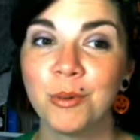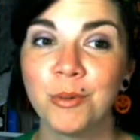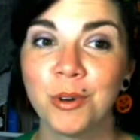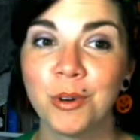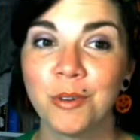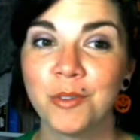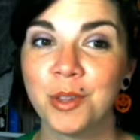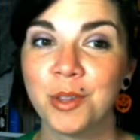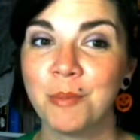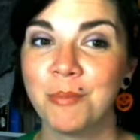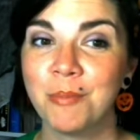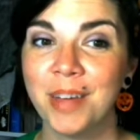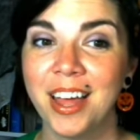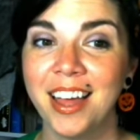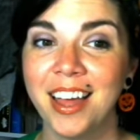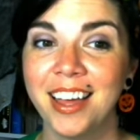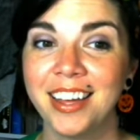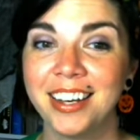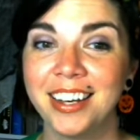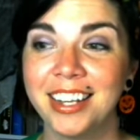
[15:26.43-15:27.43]
over the
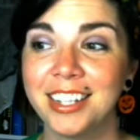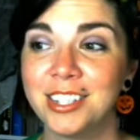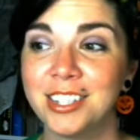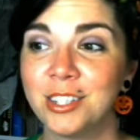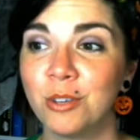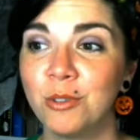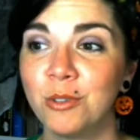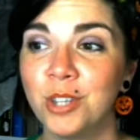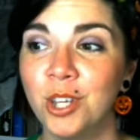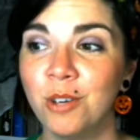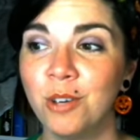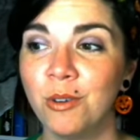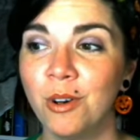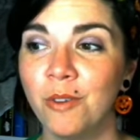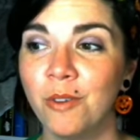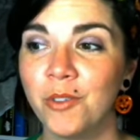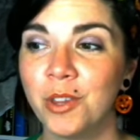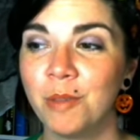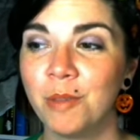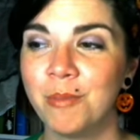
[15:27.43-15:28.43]
bed. It's so cute over
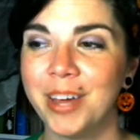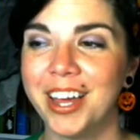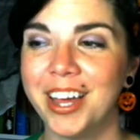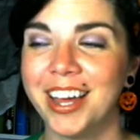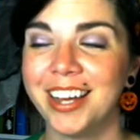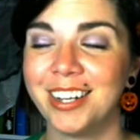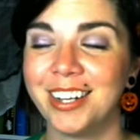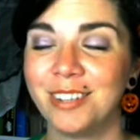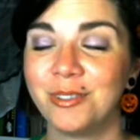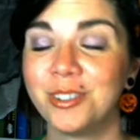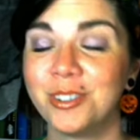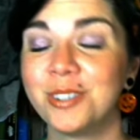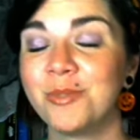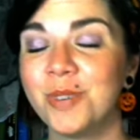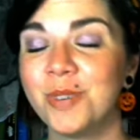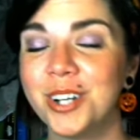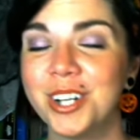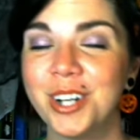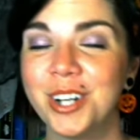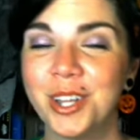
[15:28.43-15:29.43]
the bed. We're
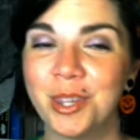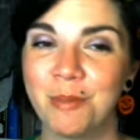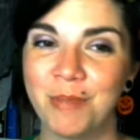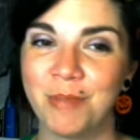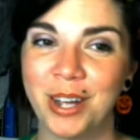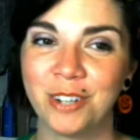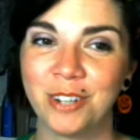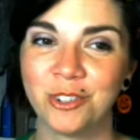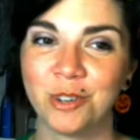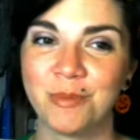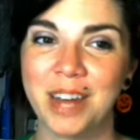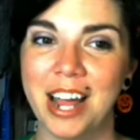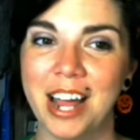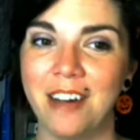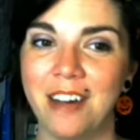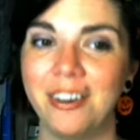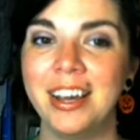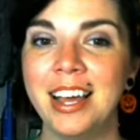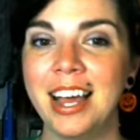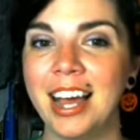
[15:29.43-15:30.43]
working on the bedroom now.
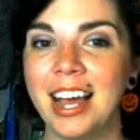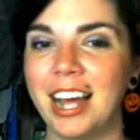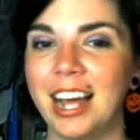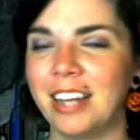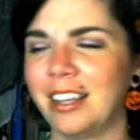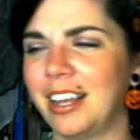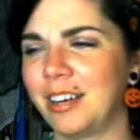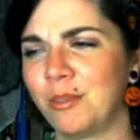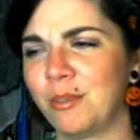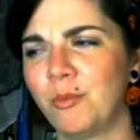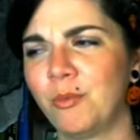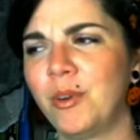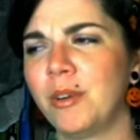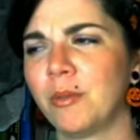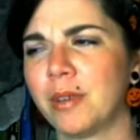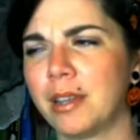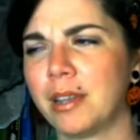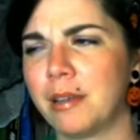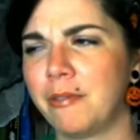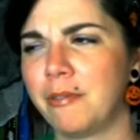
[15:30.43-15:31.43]
I like went
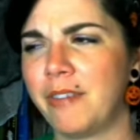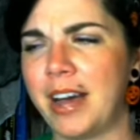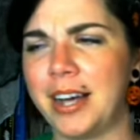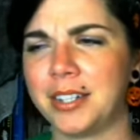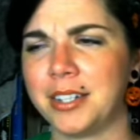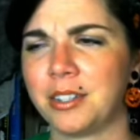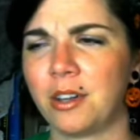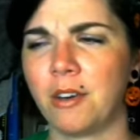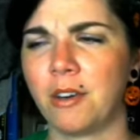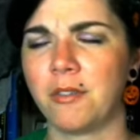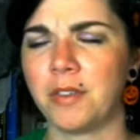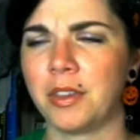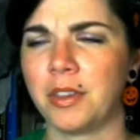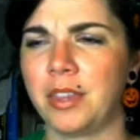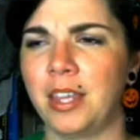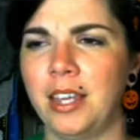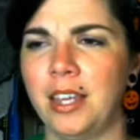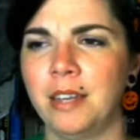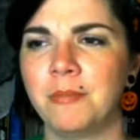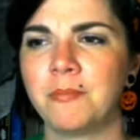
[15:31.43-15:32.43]
really fast over
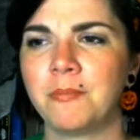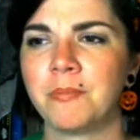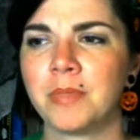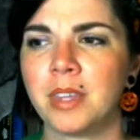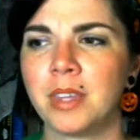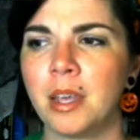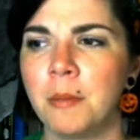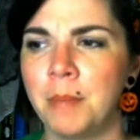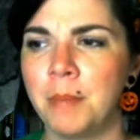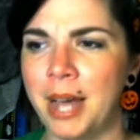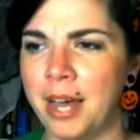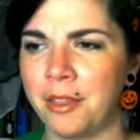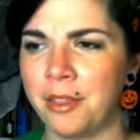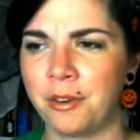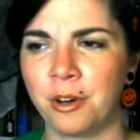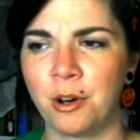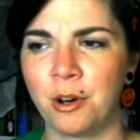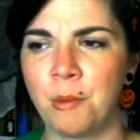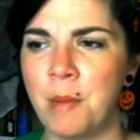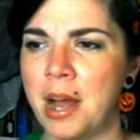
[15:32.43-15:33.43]
the
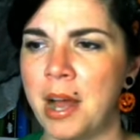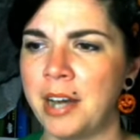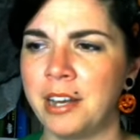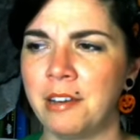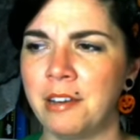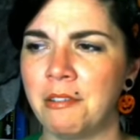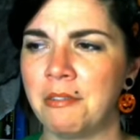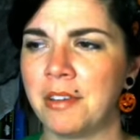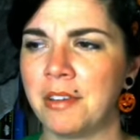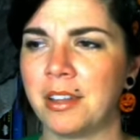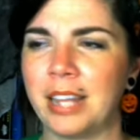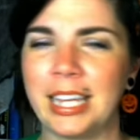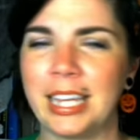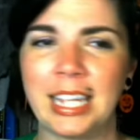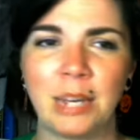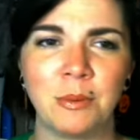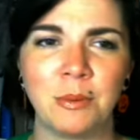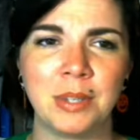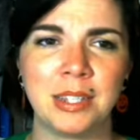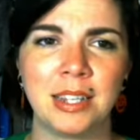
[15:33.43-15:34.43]
bathroom. I didn't feel like it
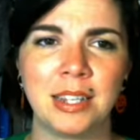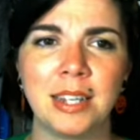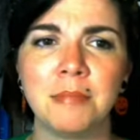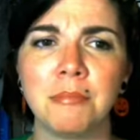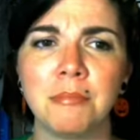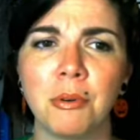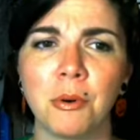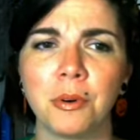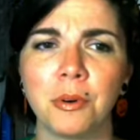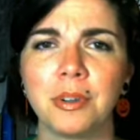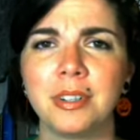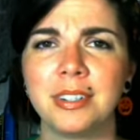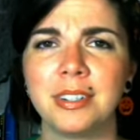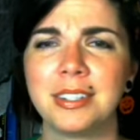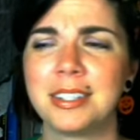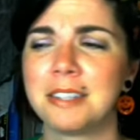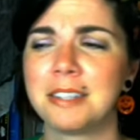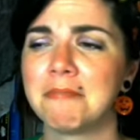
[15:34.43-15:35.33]
was important